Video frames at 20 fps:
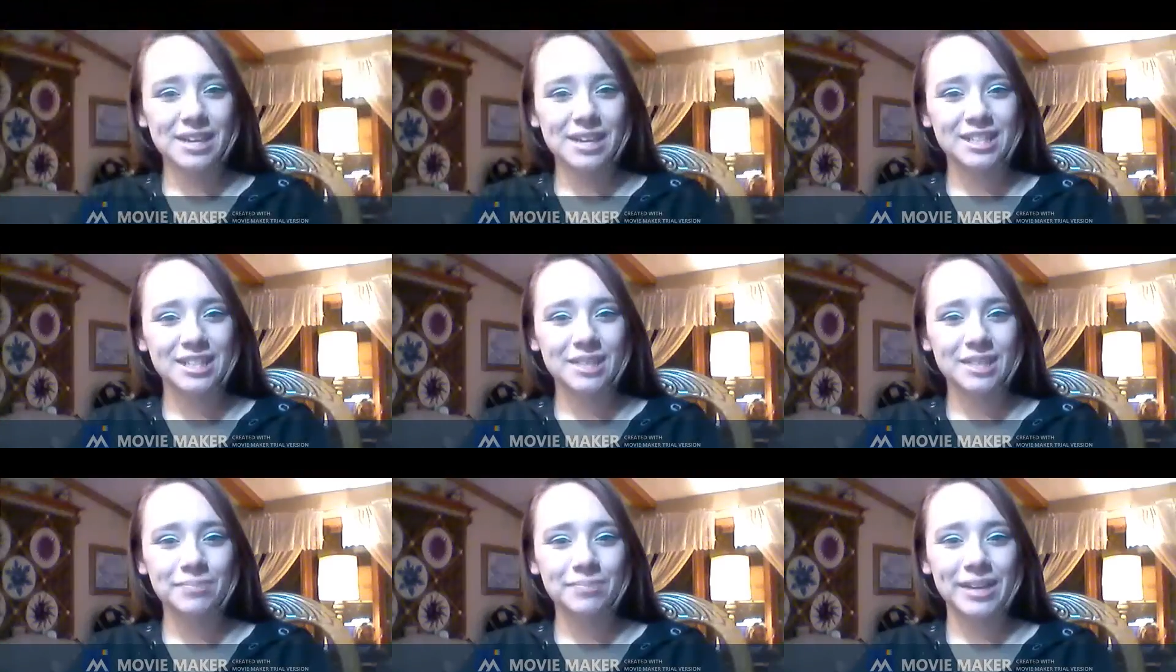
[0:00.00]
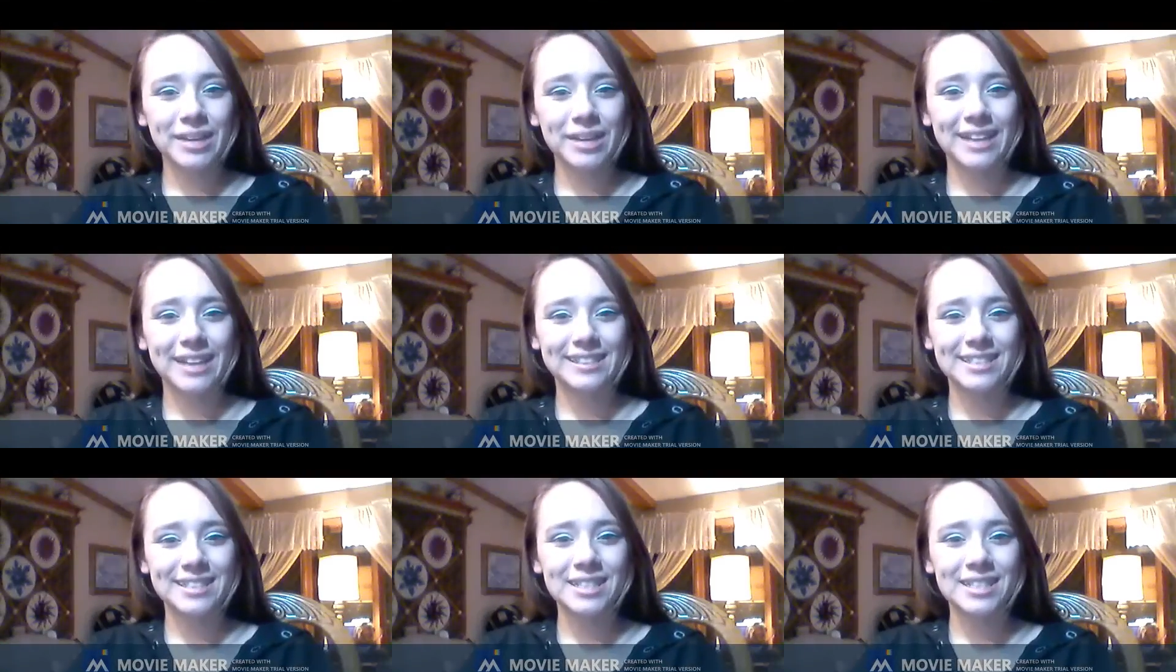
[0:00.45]
the
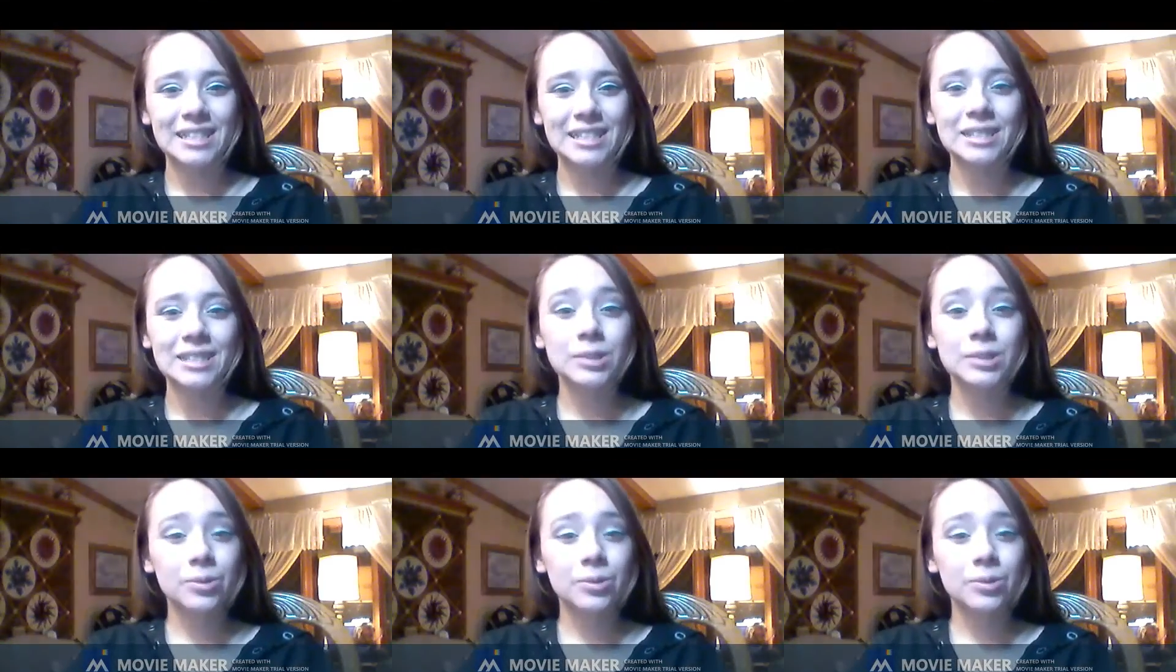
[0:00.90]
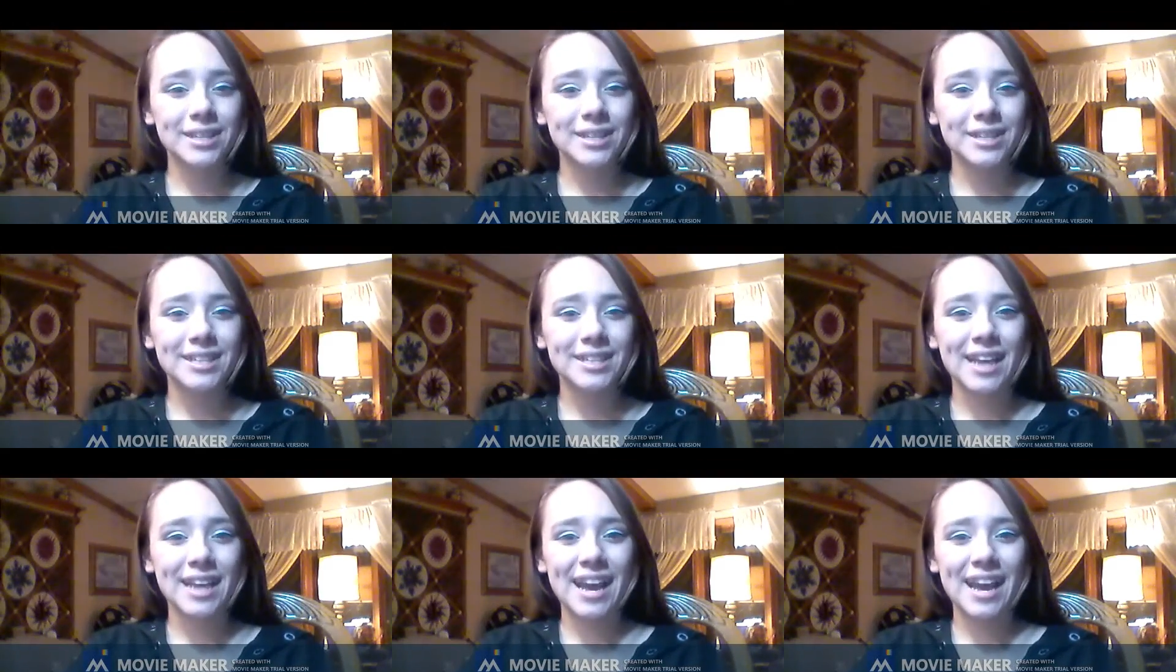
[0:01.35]
bananas, you will want
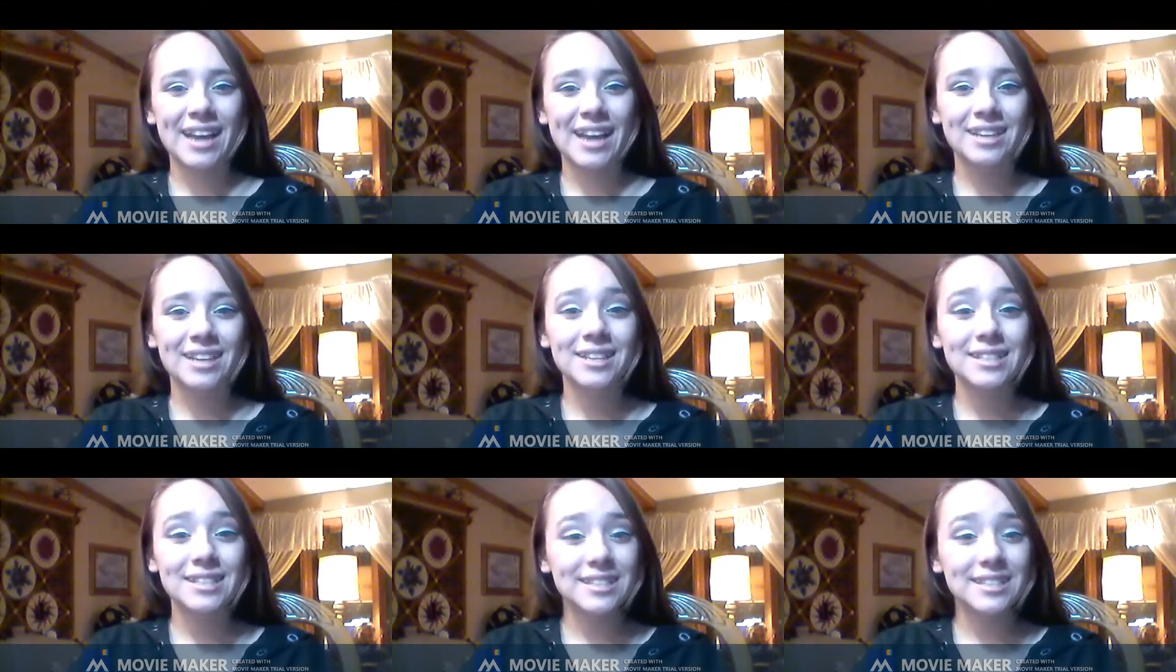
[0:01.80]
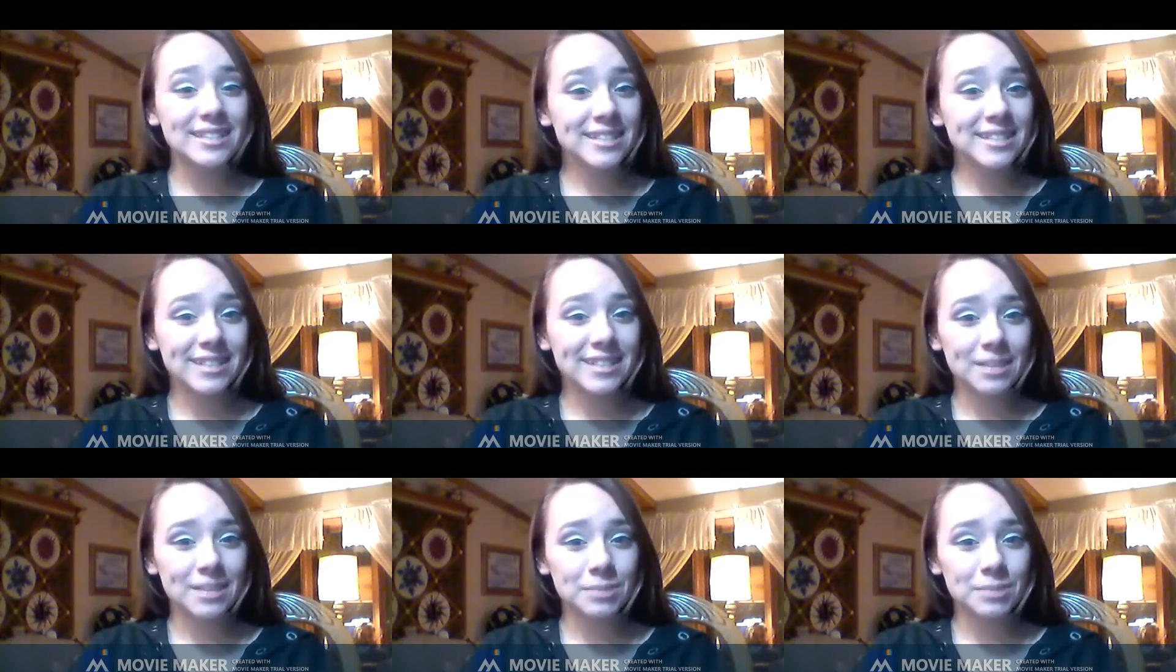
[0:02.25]
to add 6
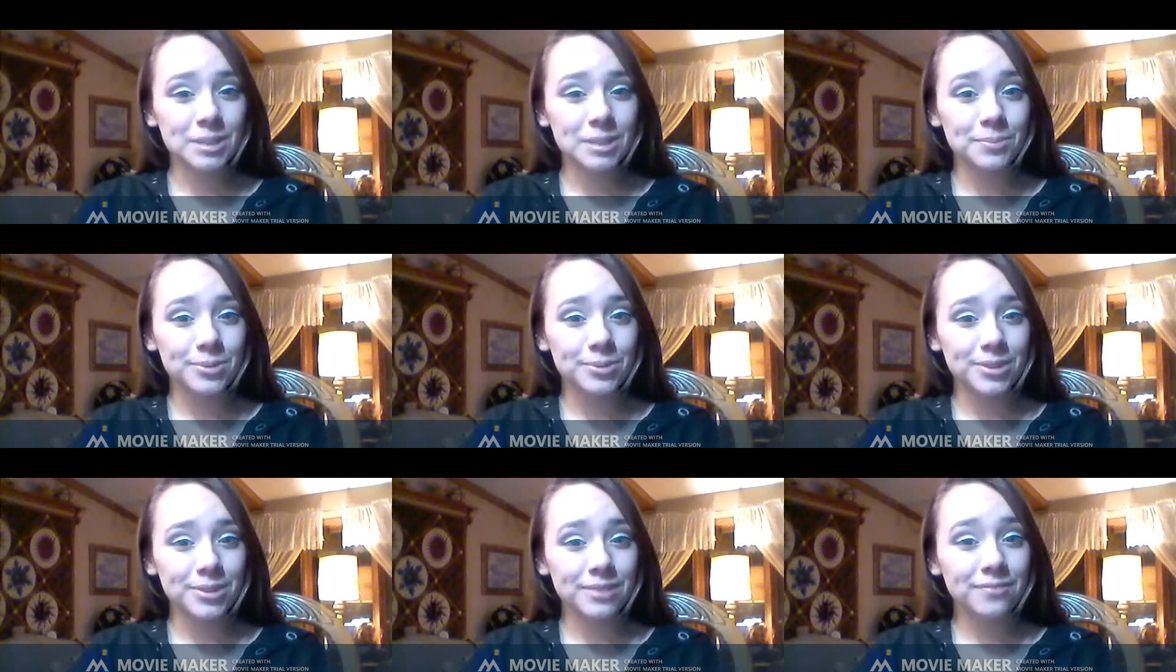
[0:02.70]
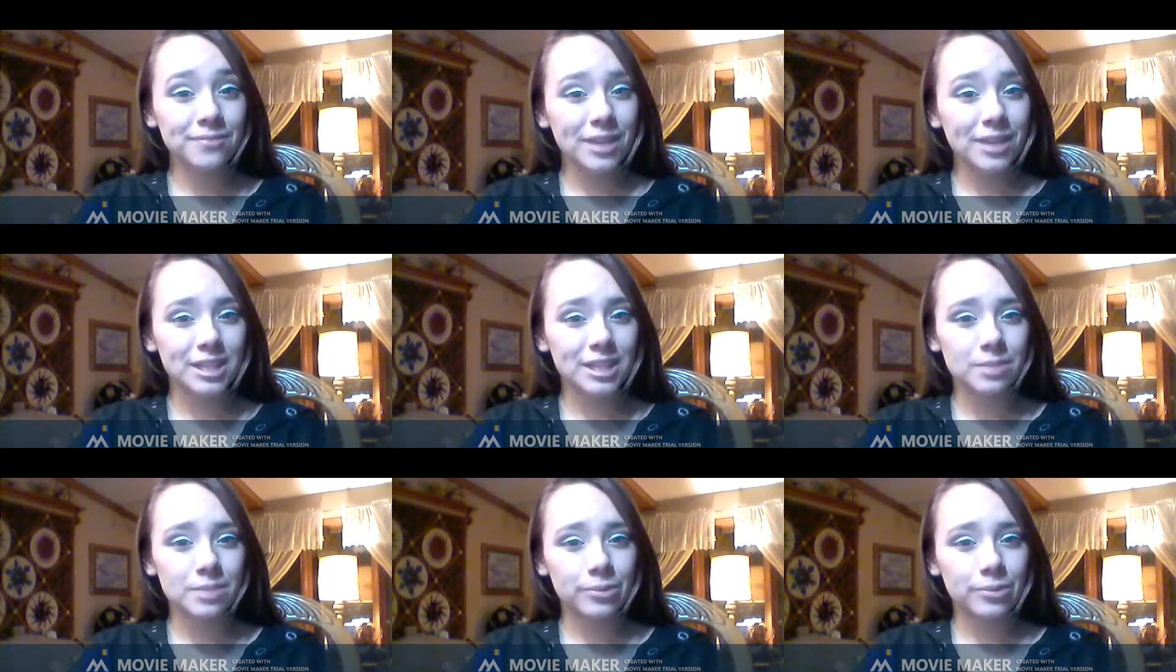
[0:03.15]
tablespoons of
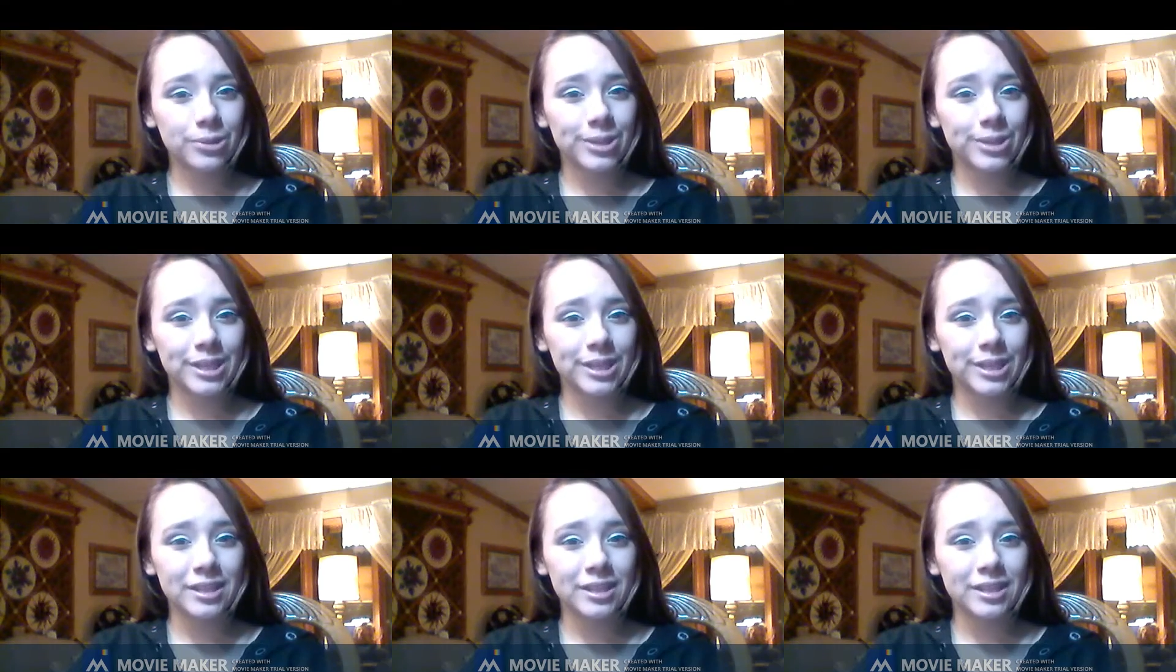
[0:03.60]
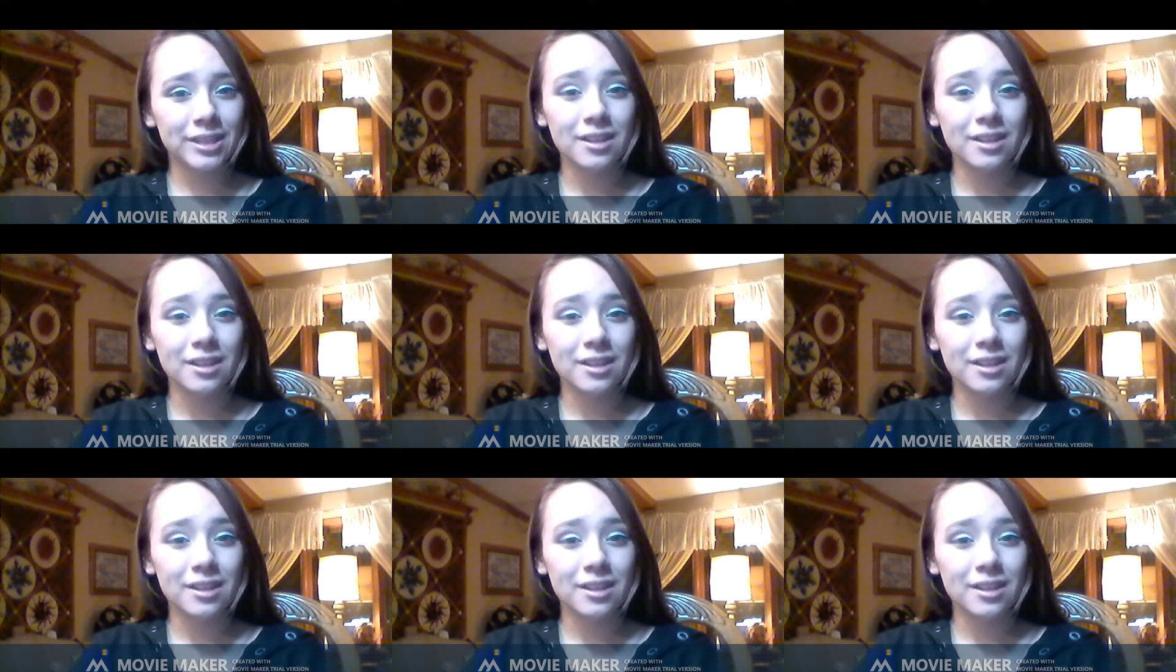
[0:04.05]
vegetable oil